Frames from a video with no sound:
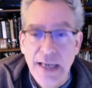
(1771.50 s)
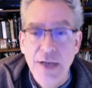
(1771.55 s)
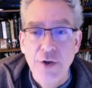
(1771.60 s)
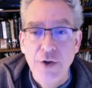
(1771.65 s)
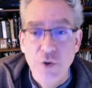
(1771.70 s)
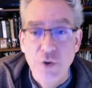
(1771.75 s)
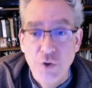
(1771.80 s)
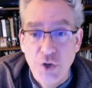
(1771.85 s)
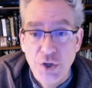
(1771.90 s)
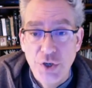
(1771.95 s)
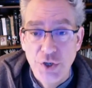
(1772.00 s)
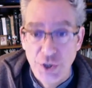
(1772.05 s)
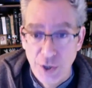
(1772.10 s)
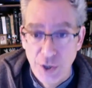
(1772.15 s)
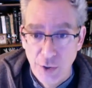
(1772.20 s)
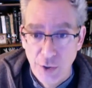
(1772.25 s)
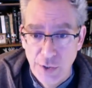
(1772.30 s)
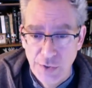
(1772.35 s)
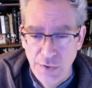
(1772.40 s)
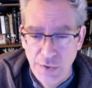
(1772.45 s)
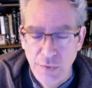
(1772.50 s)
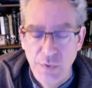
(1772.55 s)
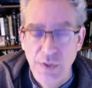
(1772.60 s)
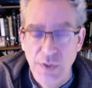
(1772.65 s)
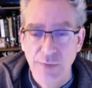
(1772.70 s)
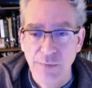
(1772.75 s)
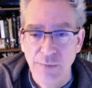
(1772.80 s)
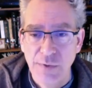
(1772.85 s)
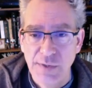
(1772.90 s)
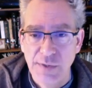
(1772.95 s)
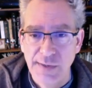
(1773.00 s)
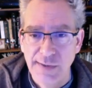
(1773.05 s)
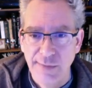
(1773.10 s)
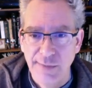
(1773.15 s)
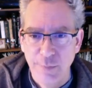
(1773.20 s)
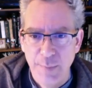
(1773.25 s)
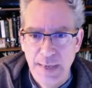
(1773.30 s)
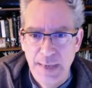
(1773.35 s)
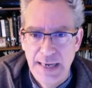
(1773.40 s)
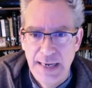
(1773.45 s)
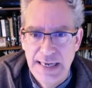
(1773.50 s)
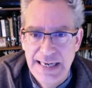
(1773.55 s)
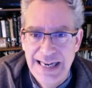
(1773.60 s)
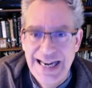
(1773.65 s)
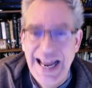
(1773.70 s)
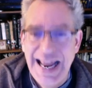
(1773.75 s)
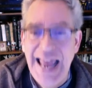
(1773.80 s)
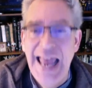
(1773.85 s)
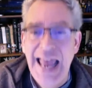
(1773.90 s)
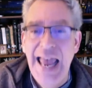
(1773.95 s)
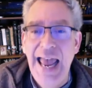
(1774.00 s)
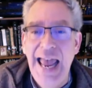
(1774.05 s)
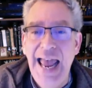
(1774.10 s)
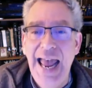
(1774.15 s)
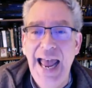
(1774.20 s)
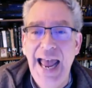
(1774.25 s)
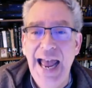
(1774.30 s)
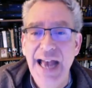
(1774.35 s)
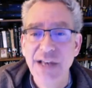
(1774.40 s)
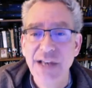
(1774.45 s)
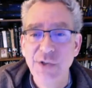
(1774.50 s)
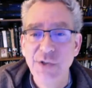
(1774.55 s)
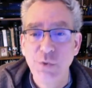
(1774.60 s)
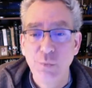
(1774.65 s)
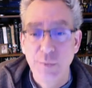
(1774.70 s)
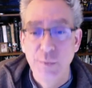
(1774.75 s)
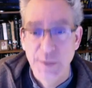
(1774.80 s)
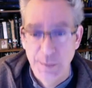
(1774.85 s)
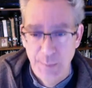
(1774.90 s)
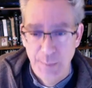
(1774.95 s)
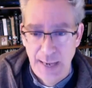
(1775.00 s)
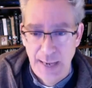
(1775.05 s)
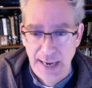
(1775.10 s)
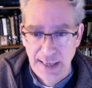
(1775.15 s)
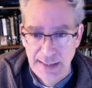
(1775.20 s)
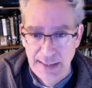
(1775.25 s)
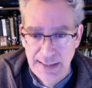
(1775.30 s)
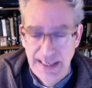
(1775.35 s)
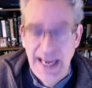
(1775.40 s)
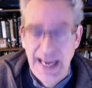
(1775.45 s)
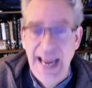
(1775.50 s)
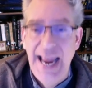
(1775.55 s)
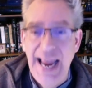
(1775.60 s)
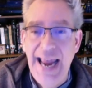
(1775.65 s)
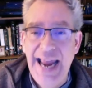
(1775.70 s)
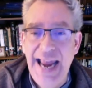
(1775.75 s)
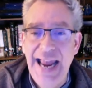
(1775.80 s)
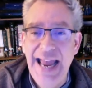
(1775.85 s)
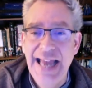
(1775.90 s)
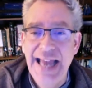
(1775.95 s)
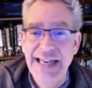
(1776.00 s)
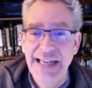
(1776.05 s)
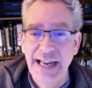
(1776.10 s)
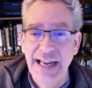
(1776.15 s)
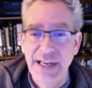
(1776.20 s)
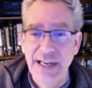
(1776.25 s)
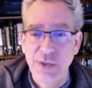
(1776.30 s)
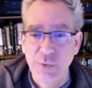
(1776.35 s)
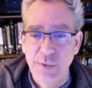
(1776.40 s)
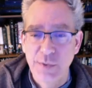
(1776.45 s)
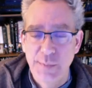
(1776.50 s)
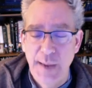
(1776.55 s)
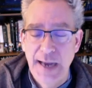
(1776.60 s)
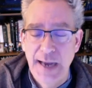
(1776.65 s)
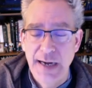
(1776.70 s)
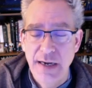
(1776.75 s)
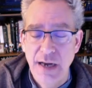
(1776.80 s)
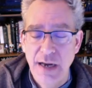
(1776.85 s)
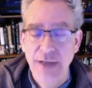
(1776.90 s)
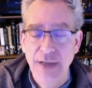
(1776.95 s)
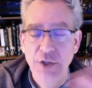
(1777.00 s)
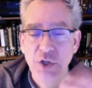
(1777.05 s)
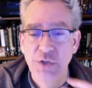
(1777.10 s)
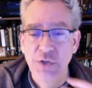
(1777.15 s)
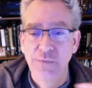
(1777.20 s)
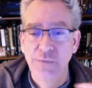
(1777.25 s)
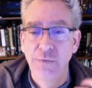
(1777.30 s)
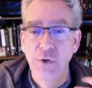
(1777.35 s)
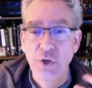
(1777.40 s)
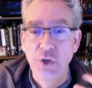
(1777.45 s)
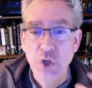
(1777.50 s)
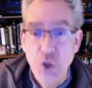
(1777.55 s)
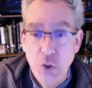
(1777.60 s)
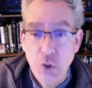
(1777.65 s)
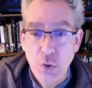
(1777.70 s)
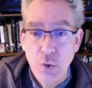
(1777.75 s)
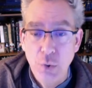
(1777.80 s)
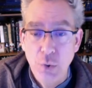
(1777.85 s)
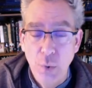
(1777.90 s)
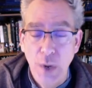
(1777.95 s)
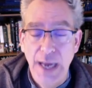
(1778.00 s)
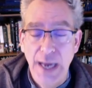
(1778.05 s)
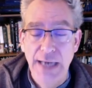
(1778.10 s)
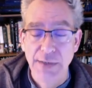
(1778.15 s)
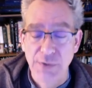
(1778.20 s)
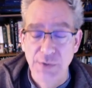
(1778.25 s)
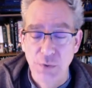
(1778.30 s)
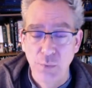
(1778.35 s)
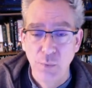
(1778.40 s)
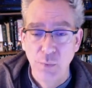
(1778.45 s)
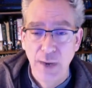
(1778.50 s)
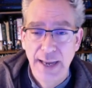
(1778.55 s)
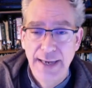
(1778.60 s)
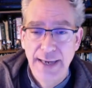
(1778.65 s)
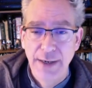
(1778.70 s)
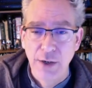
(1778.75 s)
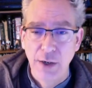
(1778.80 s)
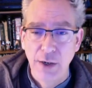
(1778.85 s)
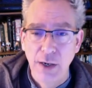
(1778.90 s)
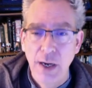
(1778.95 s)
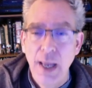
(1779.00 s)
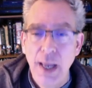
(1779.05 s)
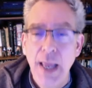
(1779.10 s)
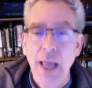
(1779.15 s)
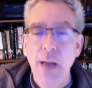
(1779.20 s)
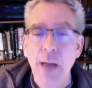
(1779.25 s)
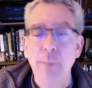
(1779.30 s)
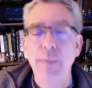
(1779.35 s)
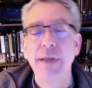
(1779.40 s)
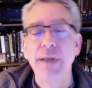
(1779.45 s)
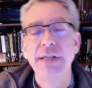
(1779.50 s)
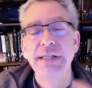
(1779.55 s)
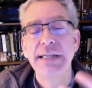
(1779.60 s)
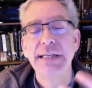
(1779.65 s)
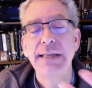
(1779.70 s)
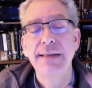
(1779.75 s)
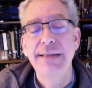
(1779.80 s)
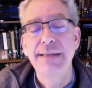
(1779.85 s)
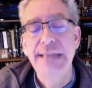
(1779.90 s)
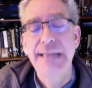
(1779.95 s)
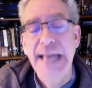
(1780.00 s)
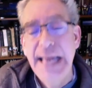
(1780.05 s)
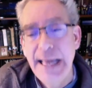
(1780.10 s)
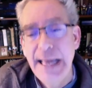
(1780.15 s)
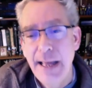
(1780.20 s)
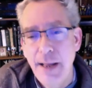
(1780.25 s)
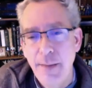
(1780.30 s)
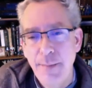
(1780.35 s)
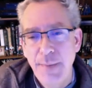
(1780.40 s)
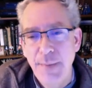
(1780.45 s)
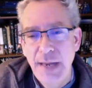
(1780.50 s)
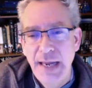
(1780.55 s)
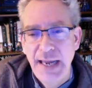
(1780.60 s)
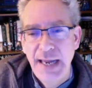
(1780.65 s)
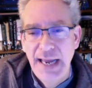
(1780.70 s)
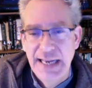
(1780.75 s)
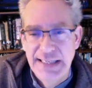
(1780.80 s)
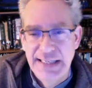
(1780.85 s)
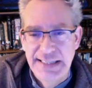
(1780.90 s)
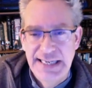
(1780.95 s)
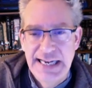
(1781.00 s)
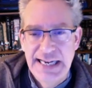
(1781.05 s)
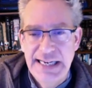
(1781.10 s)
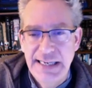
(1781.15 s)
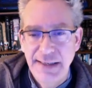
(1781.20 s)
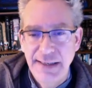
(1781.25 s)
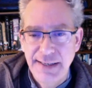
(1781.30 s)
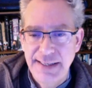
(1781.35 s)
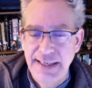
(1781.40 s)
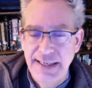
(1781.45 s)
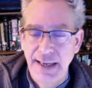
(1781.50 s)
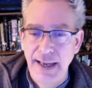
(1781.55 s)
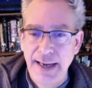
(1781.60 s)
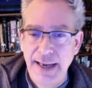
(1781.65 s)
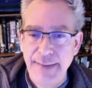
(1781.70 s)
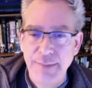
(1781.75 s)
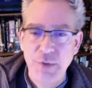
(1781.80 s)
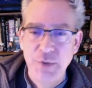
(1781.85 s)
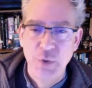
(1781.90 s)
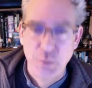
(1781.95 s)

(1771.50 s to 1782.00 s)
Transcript: You should cherish those differences of opinion as respect and as respect not just for you as the writer, but to them as taking the time to